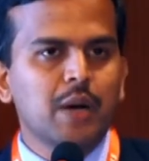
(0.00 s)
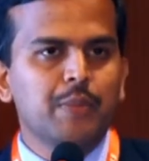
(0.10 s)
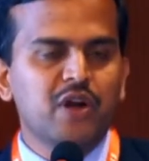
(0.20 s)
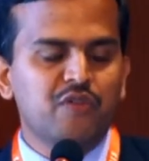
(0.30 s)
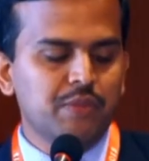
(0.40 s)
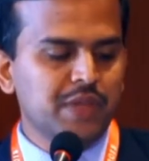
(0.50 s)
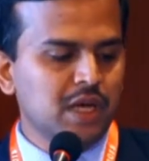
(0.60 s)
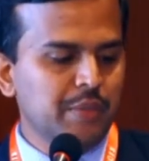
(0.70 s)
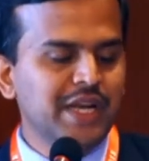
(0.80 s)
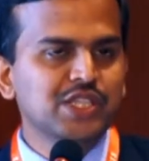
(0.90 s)
apart from
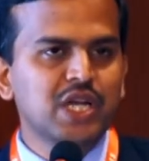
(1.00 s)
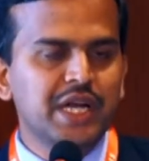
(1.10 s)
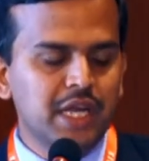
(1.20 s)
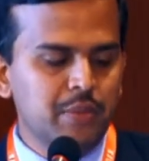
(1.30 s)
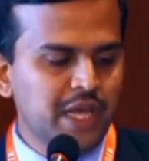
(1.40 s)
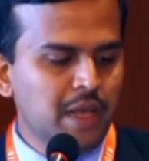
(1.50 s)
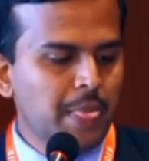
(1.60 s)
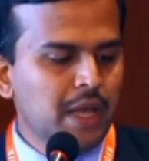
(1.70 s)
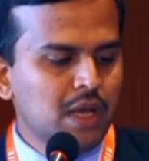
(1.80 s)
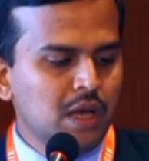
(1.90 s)
the meningeal TB